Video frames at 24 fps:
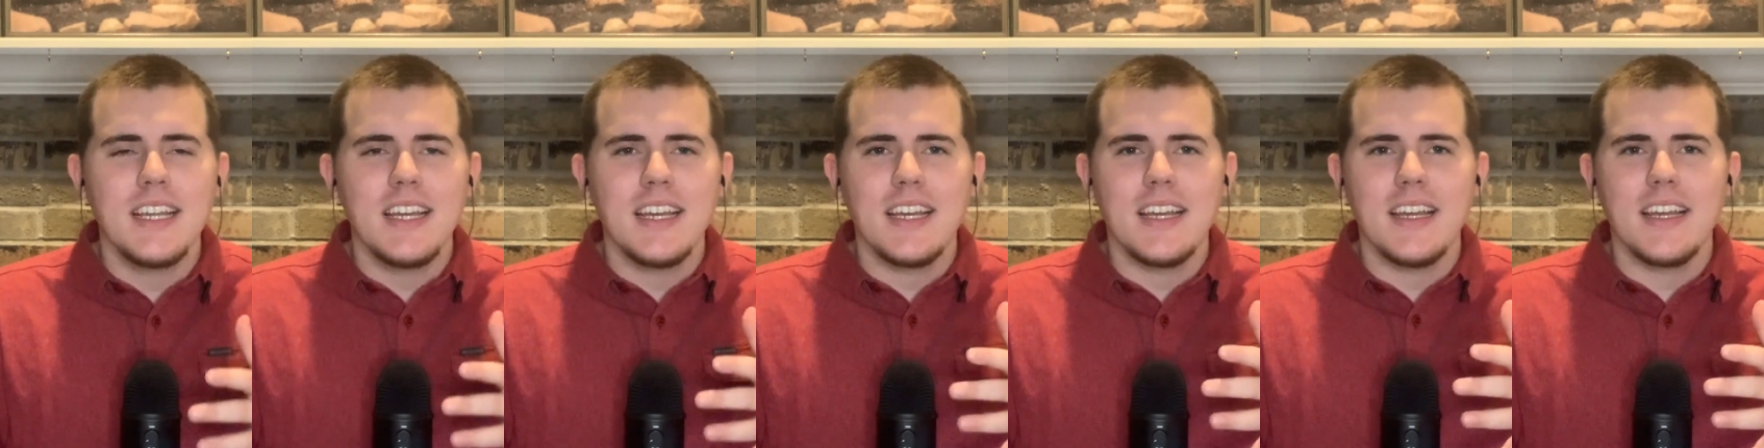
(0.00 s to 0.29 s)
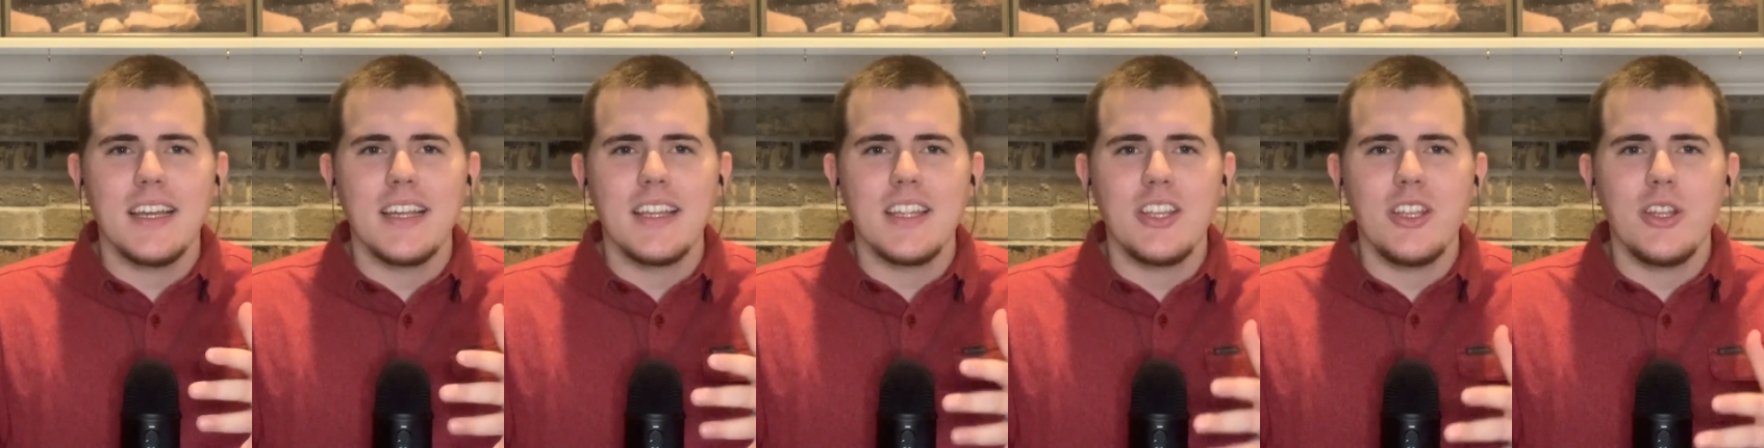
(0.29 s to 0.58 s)

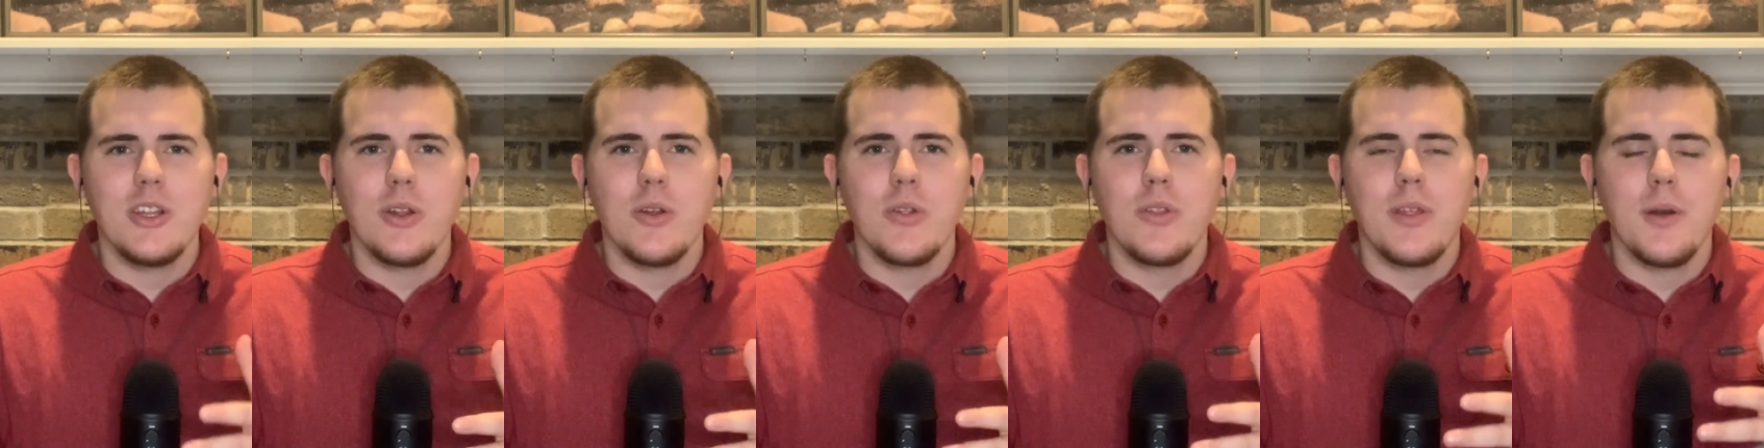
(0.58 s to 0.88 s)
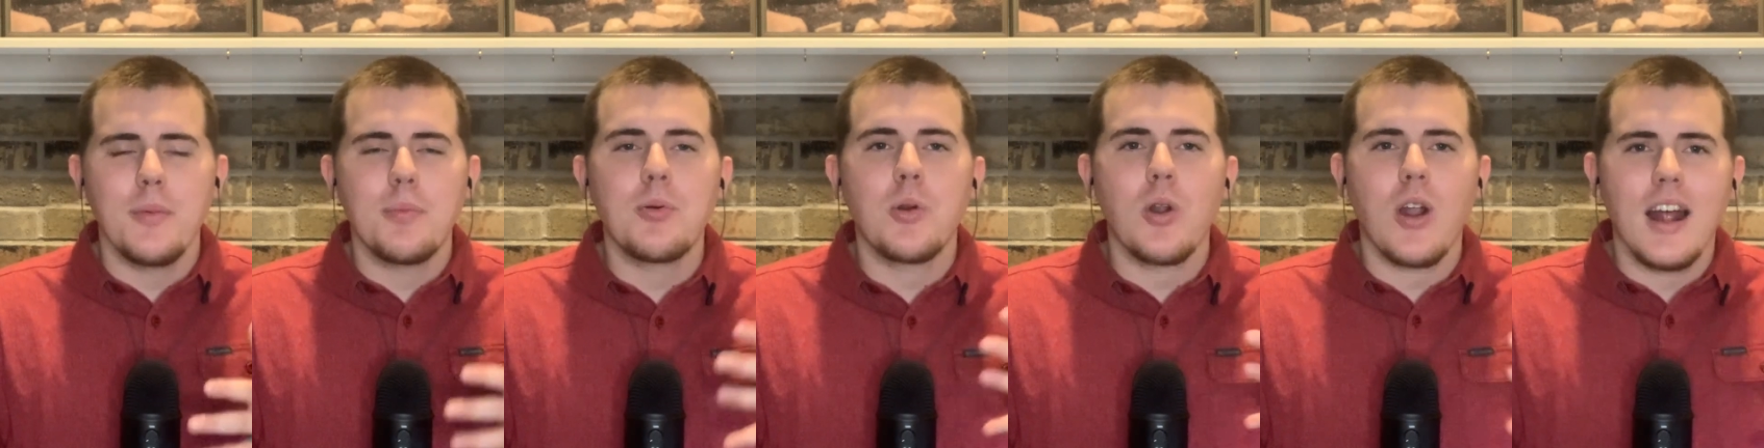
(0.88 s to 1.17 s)

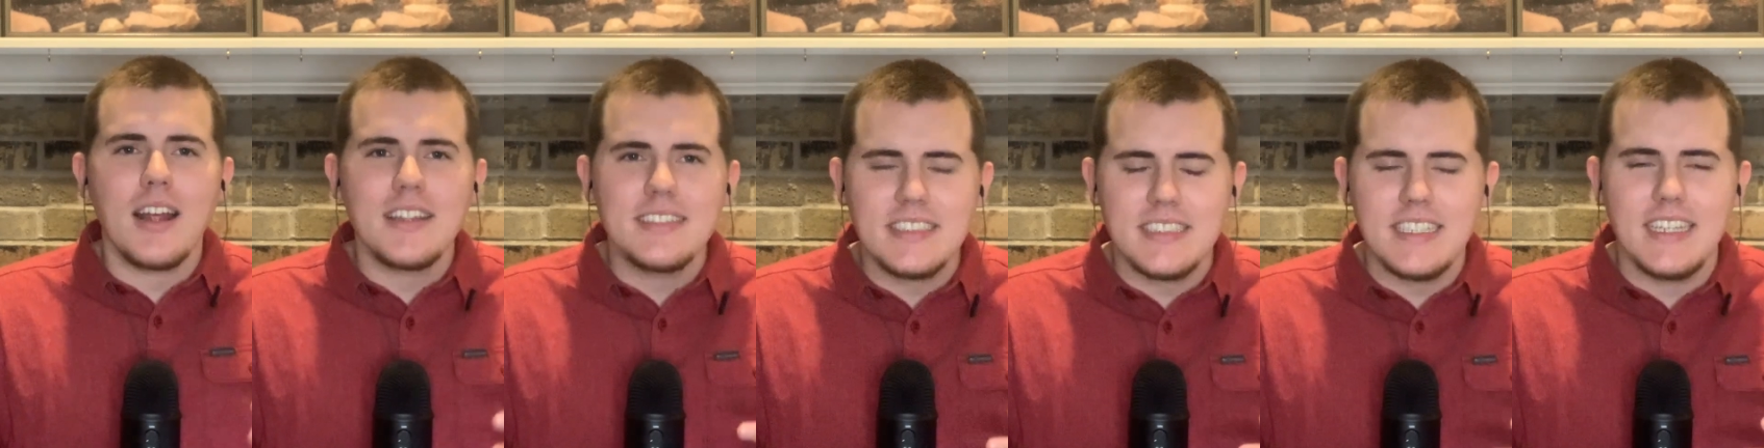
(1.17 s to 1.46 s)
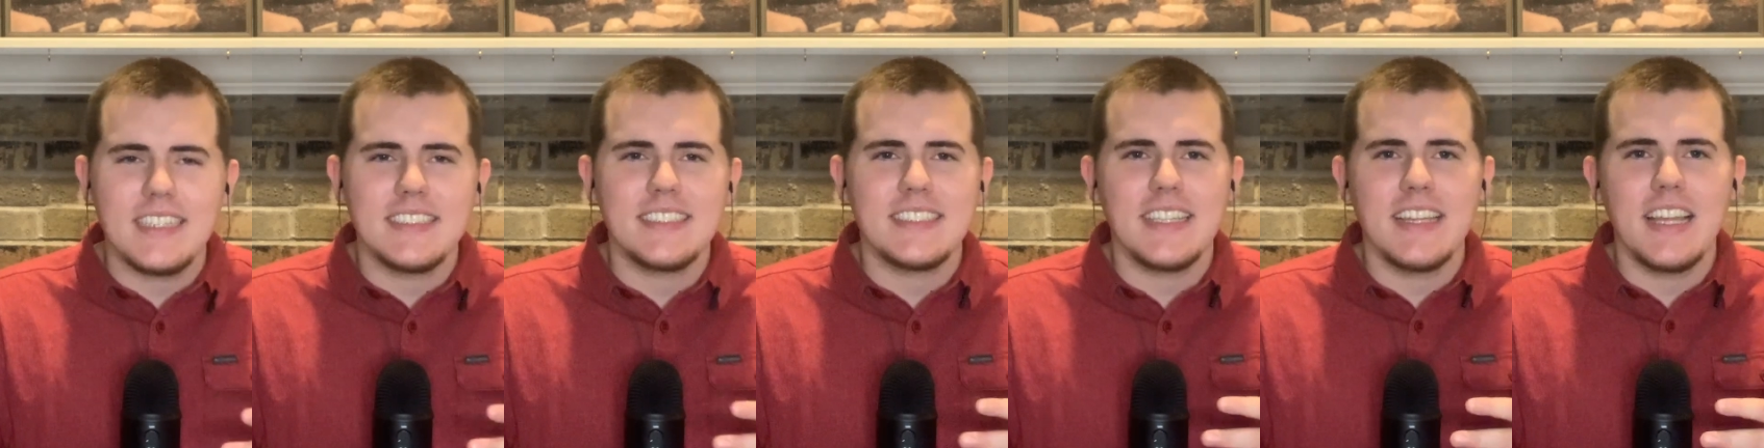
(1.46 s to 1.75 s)
the
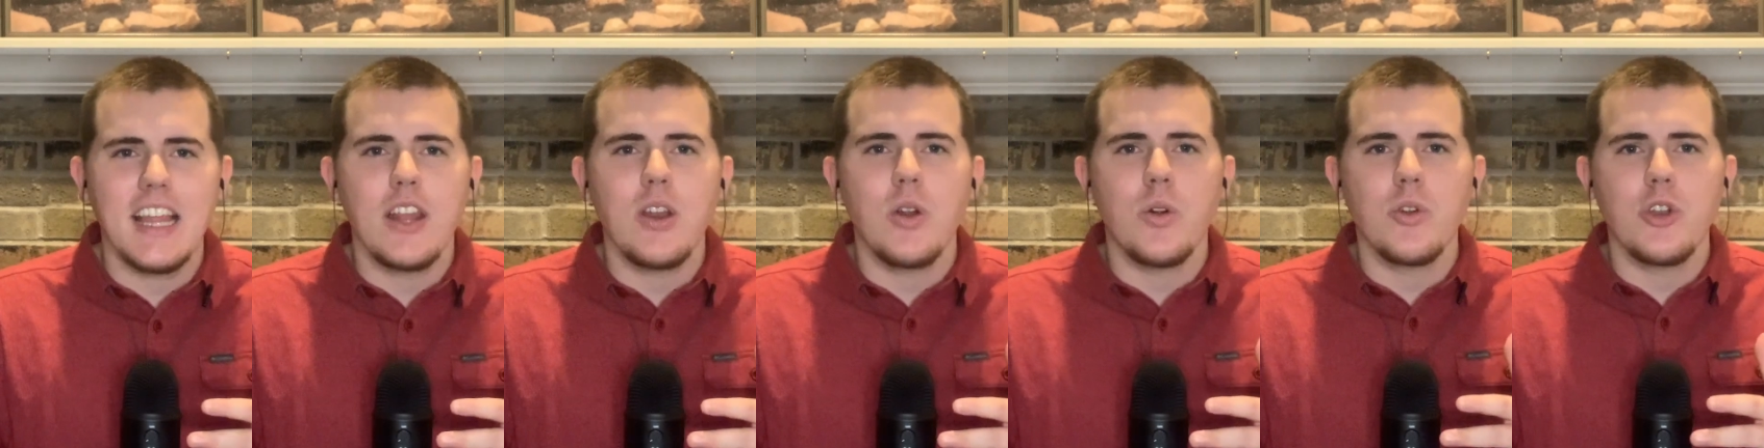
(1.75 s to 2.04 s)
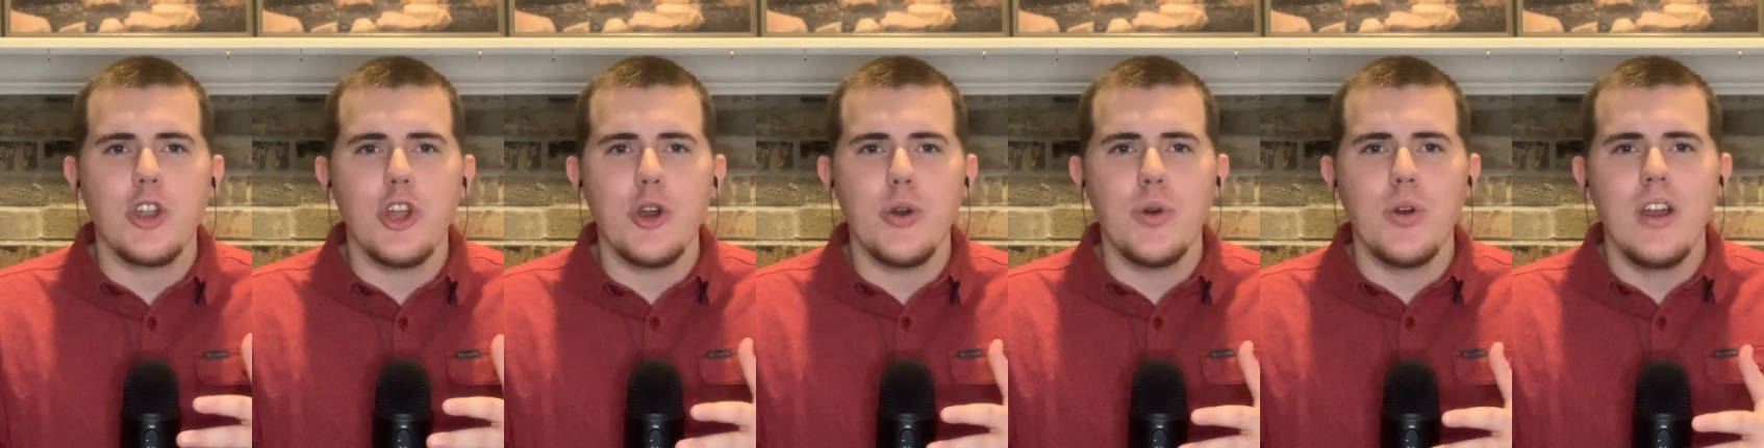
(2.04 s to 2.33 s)
process, and they don't
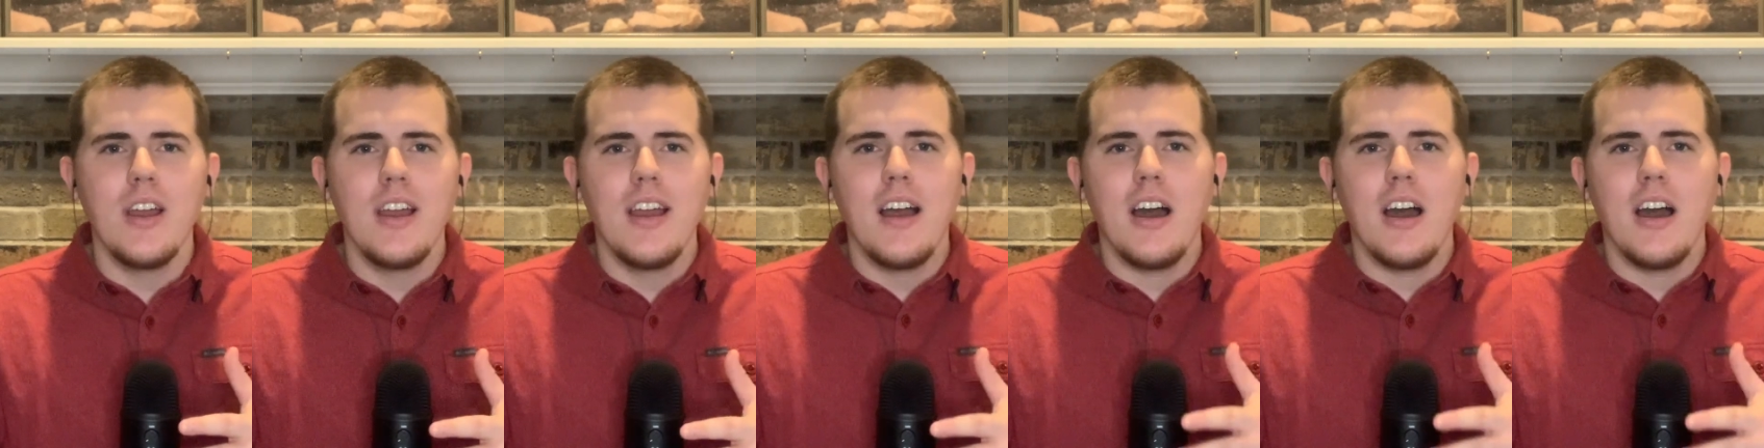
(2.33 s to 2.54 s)
know